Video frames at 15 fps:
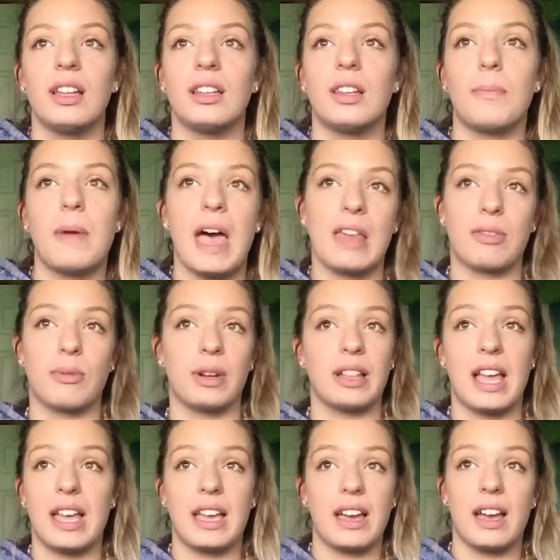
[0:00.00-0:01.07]
the path where
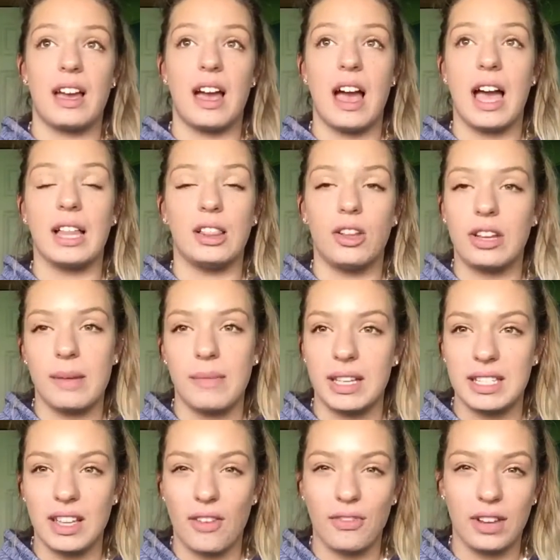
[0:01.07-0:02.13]
like I look at
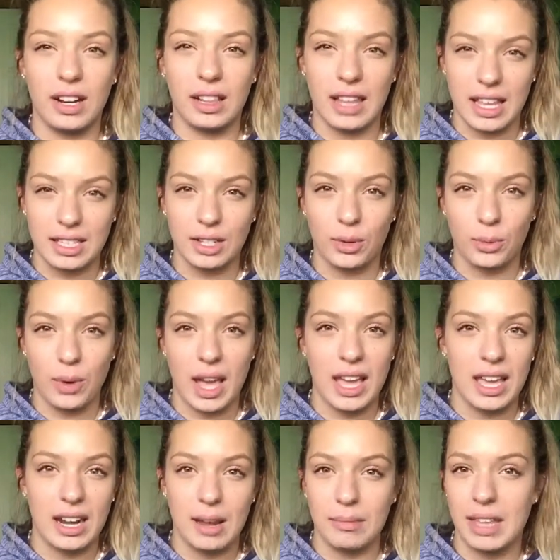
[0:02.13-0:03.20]
myself in a lesser way
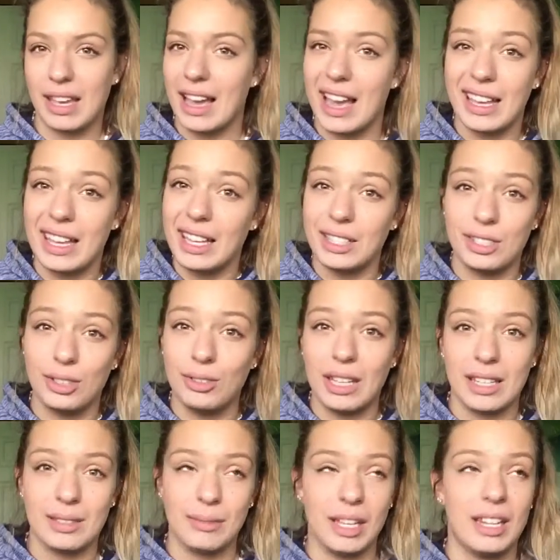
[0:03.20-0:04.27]
and I'm like, I can't do
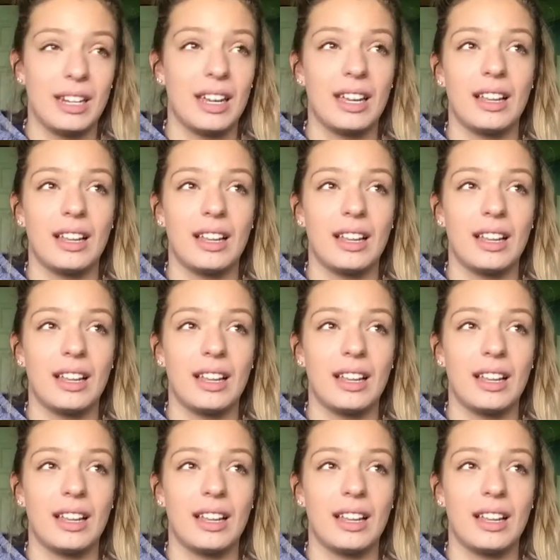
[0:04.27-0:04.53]
this, man.